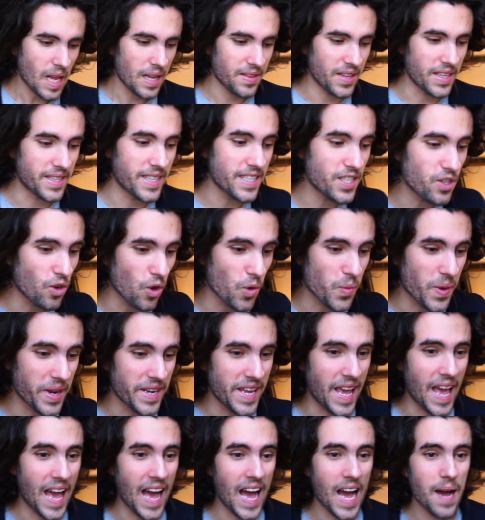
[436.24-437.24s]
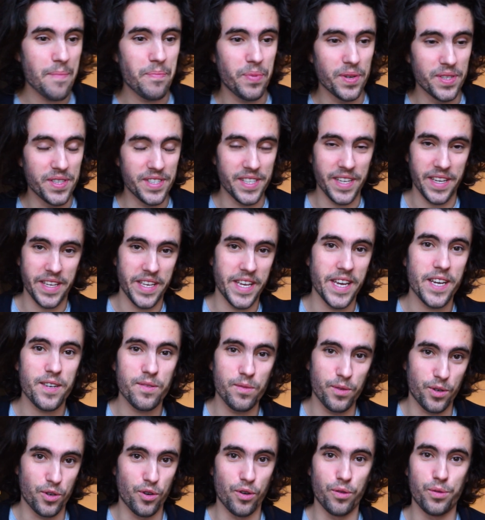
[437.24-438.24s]
that this already happened a
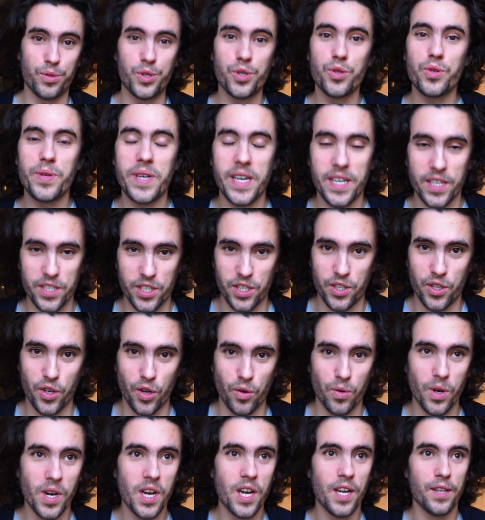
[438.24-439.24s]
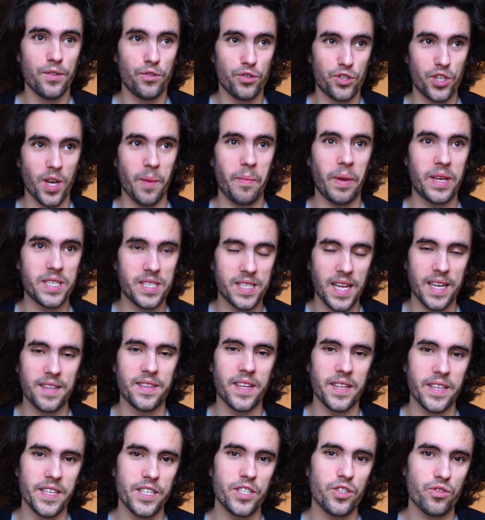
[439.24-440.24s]
year ago, 2 years ago. To some
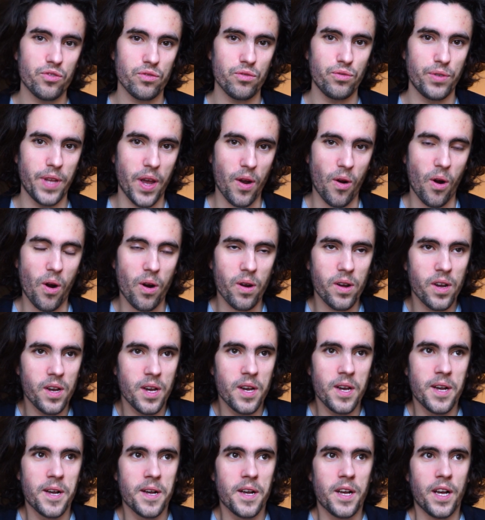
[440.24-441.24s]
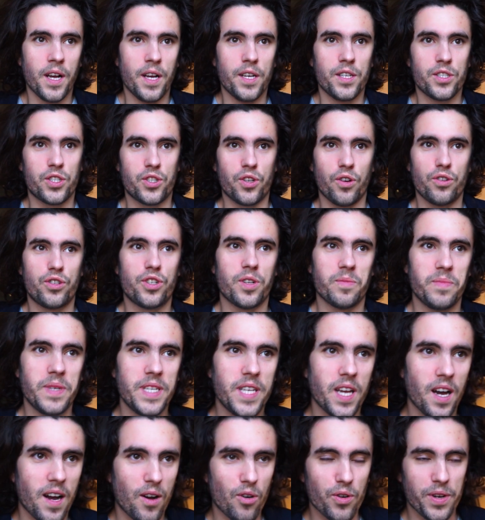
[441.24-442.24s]
extent, that is true. There are social
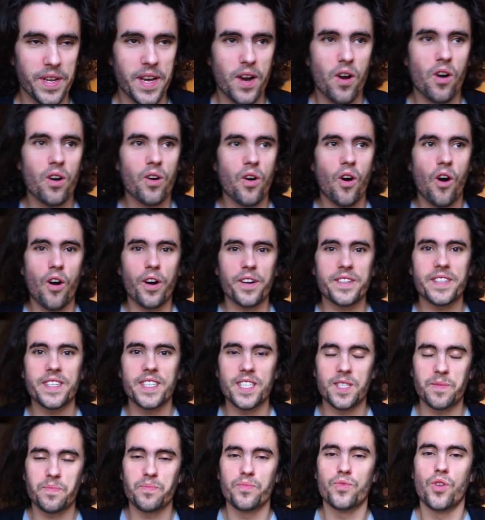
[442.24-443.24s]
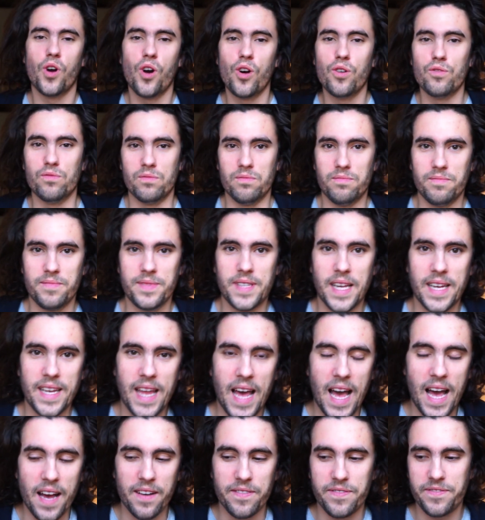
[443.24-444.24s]
media, or there are artists known that
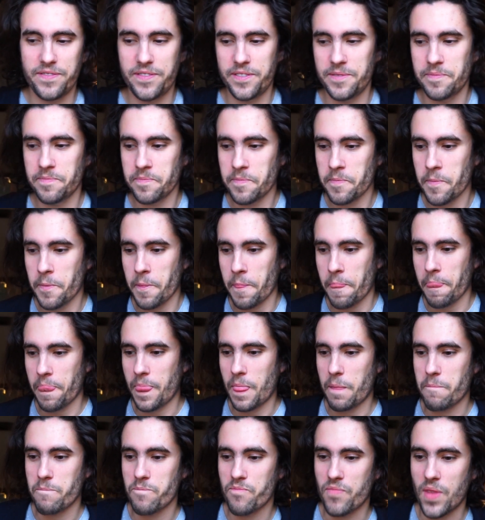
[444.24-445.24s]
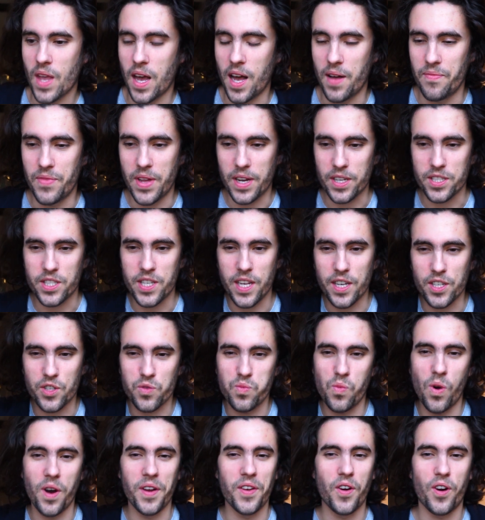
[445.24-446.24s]
have...
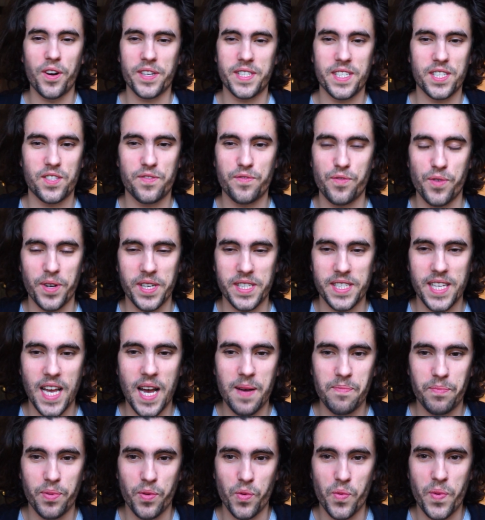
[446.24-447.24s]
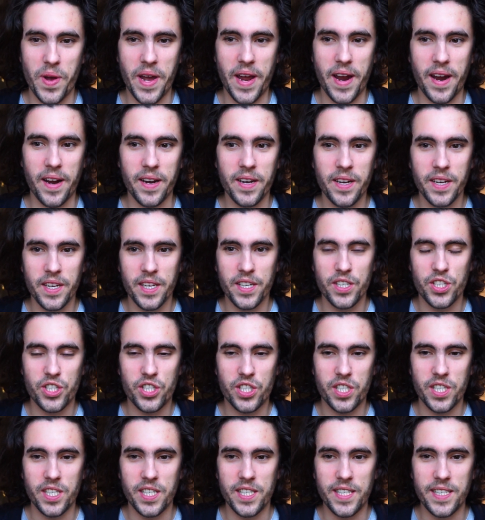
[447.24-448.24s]
There's one artist, for example, where
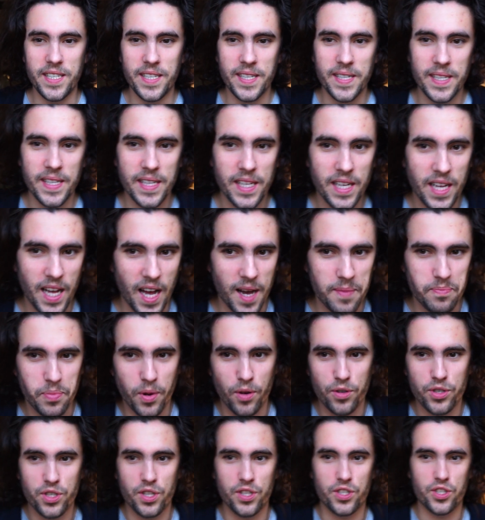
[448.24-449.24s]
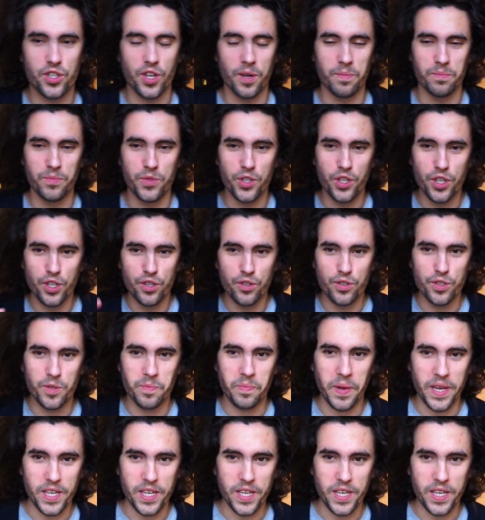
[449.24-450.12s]
she posted some nude